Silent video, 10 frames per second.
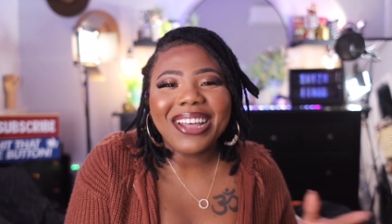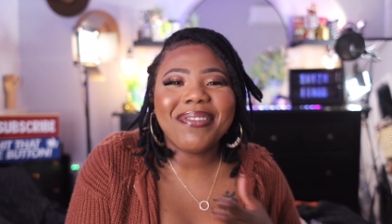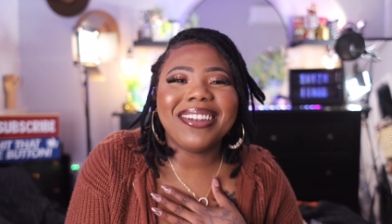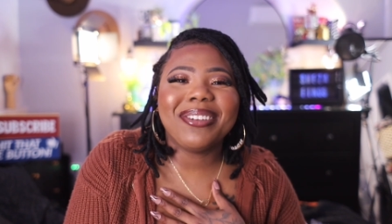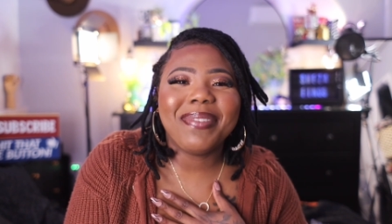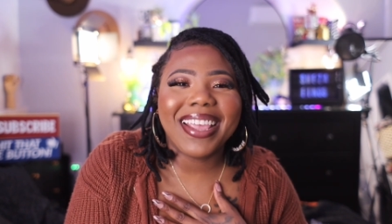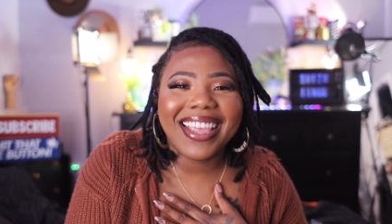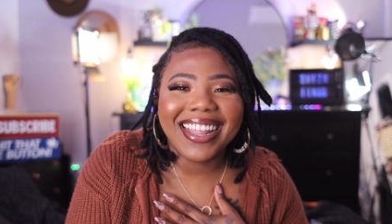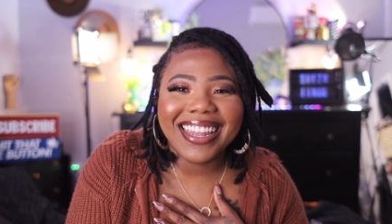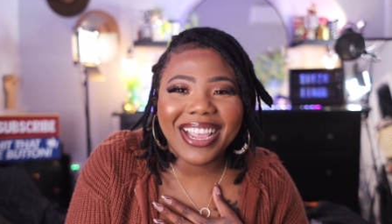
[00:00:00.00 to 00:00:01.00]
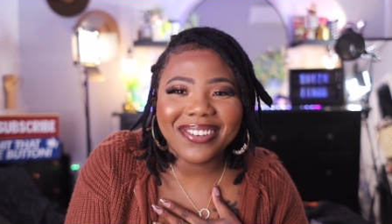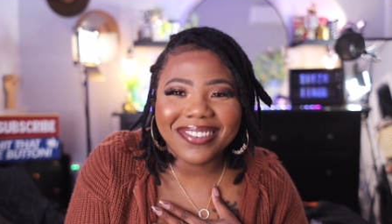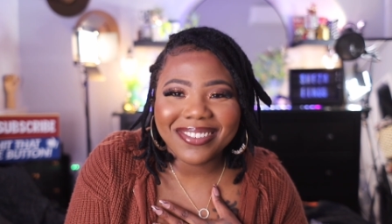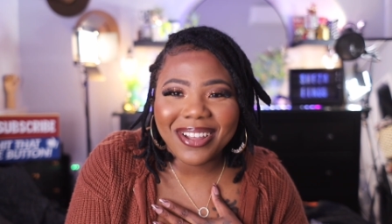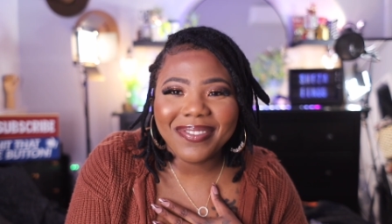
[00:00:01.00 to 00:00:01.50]
my Jamaican language
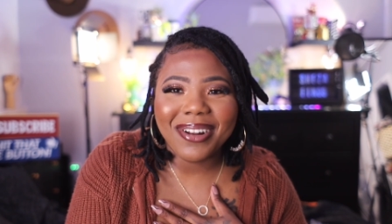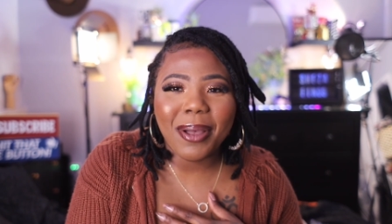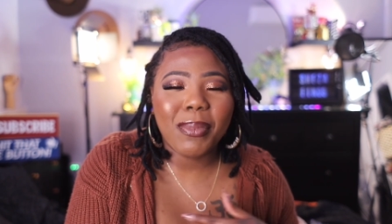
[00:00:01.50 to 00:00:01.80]
is coming out,